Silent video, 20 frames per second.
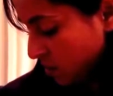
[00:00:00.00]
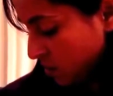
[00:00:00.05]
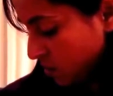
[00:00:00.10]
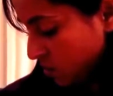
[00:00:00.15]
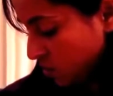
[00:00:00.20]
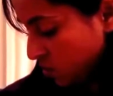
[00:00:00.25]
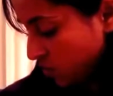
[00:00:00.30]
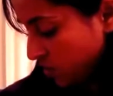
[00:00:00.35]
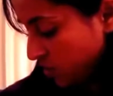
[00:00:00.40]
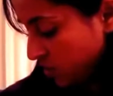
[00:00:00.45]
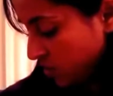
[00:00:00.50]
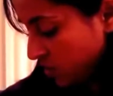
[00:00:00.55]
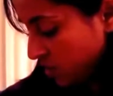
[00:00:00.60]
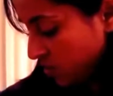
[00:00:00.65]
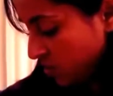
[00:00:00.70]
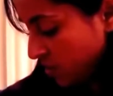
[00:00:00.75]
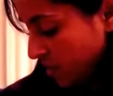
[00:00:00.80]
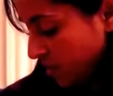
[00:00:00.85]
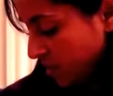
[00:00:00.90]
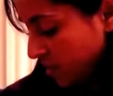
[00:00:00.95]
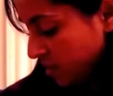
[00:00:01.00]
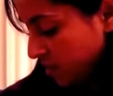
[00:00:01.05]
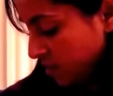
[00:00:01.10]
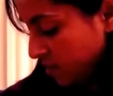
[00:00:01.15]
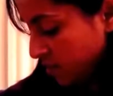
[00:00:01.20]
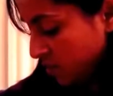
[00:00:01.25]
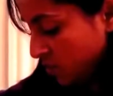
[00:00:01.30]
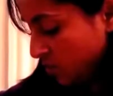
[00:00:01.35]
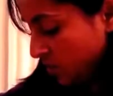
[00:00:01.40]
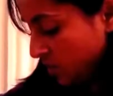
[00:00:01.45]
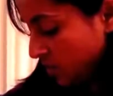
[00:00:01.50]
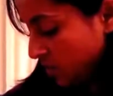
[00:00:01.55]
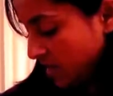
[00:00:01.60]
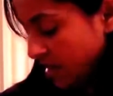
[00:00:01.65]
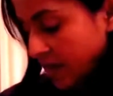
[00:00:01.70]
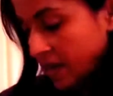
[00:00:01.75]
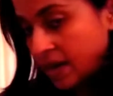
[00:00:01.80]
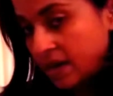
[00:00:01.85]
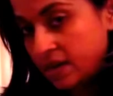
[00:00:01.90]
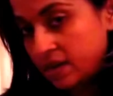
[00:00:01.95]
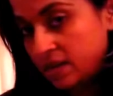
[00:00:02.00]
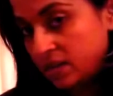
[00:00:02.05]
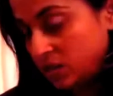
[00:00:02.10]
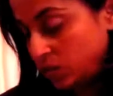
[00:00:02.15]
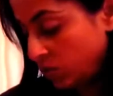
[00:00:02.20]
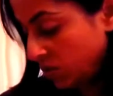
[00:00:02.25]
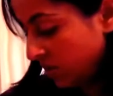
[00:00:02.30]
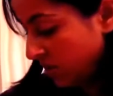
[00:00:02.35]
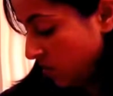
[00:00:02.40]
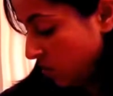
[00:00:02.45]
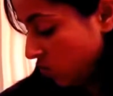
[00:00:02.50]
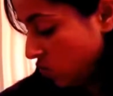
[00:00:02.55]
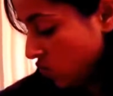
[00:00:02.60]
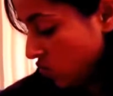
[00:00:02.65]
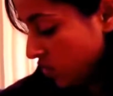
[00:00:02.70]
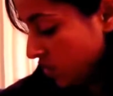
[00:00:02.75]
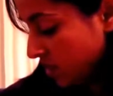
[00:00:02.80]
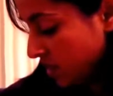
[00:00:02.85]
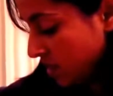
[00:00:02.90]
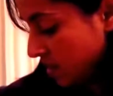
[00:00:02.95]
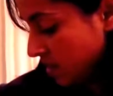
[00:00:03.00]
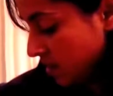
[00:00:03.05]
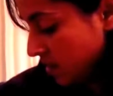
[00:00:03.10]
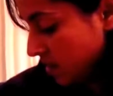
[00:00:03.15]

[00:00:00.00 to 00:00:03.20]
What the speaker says: squish the grains between your hands with the water.